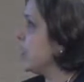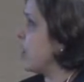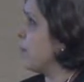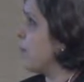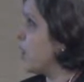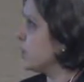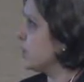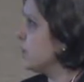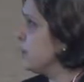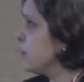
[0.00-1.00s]
are parts
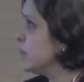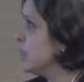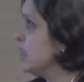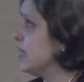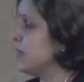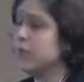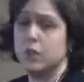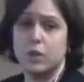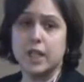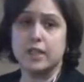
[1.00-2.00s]
of the protein that we
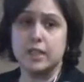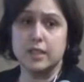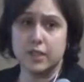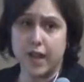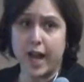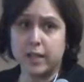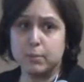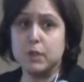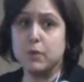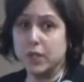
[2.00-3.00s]
know that
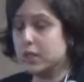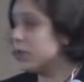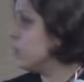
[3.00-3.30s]
interact between the